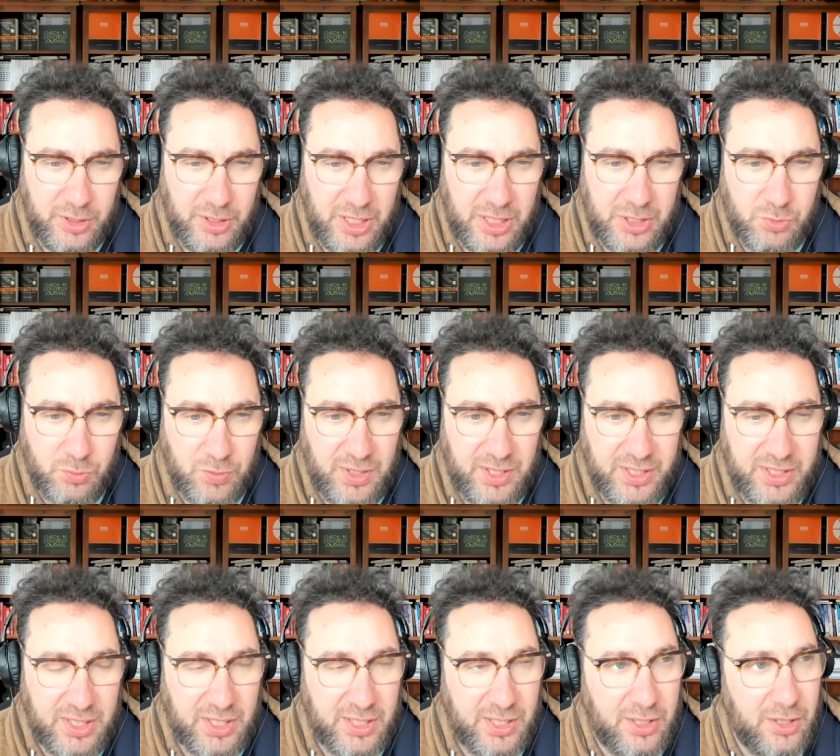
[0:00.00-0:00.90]
is really
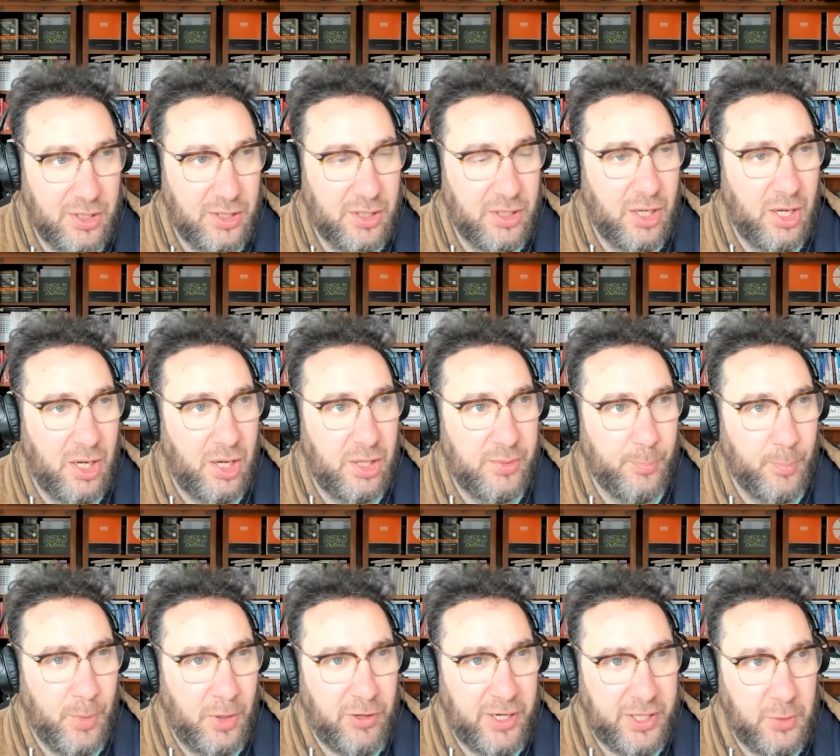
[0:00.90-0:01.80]
key.
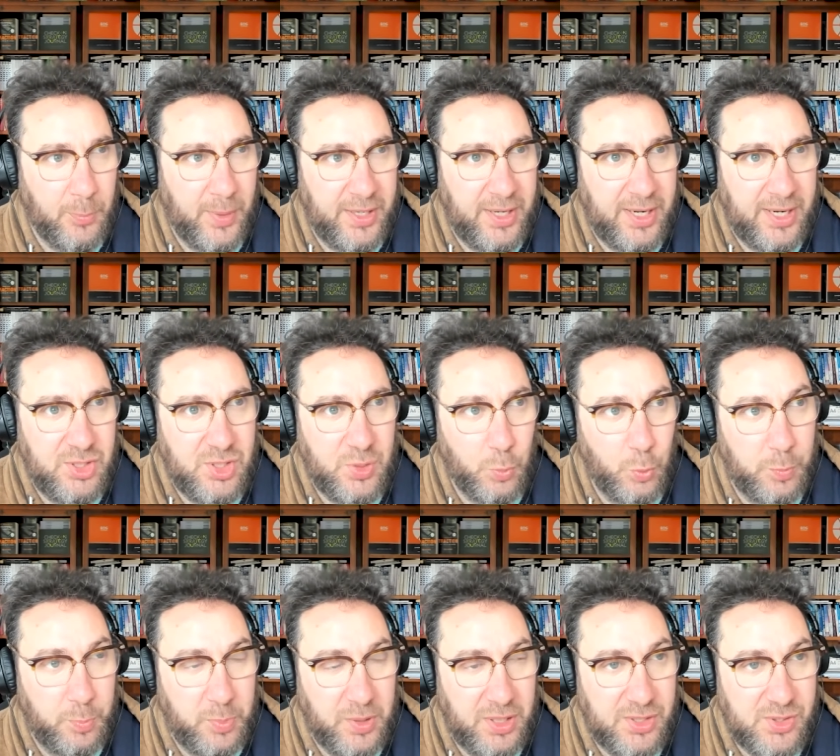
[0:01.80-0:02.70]
My recommendation
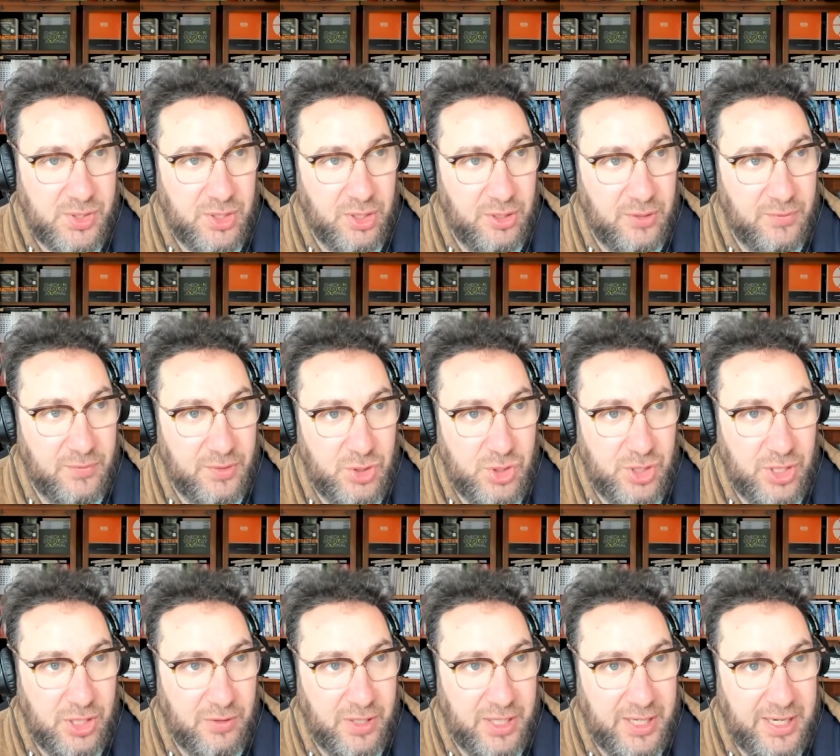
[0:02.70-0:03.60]
would be is that the
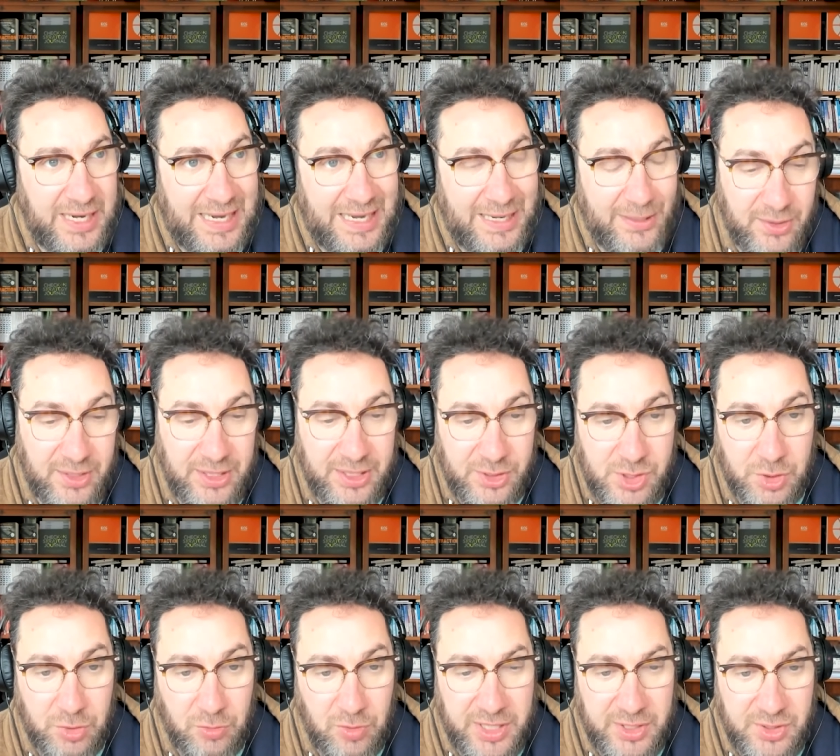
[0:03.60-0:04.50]
visionary and the
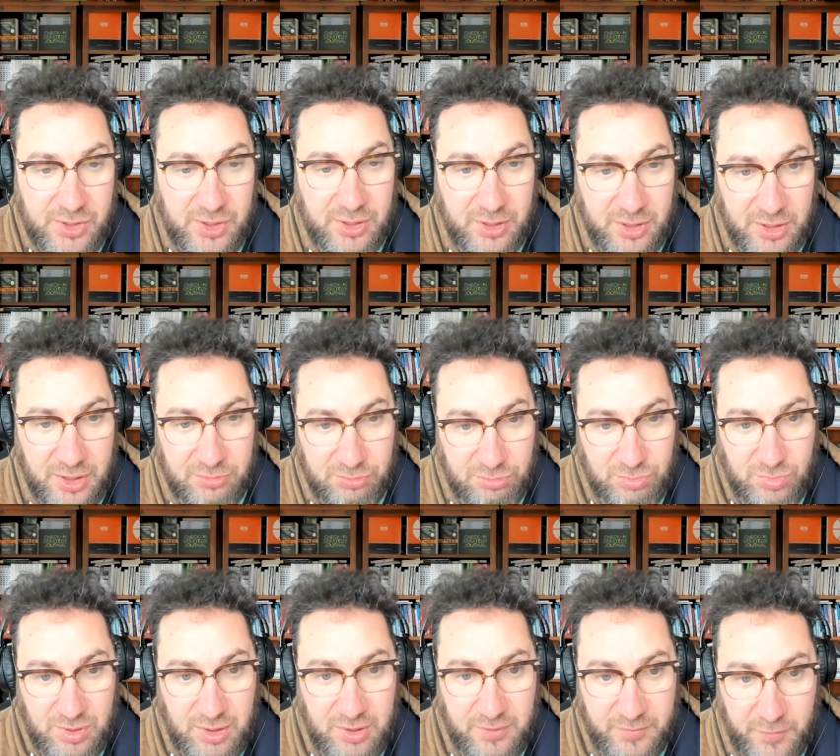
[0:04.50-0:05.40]
integrator
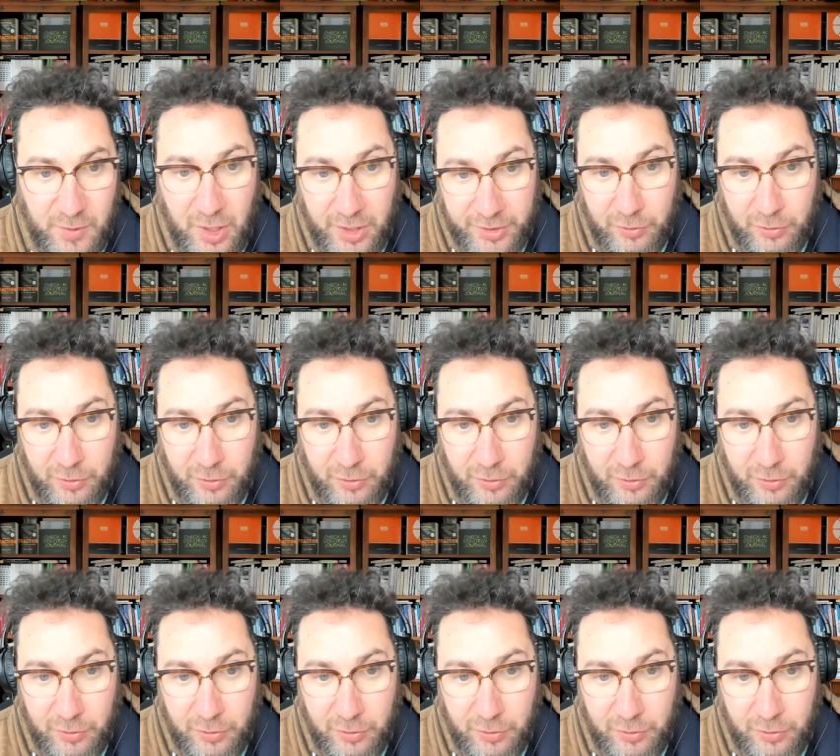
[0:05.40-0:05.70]
find